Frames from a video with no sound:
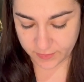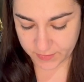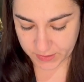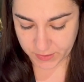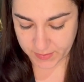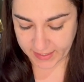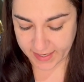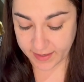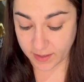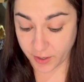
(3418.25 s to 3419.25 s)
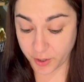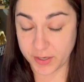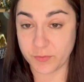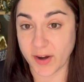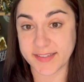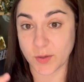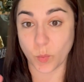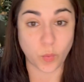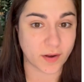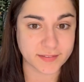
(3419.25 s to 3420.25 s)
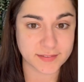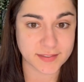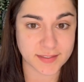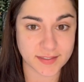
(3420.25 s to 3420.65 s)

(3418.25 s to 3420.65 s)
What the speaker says: 2 again, and I only write it once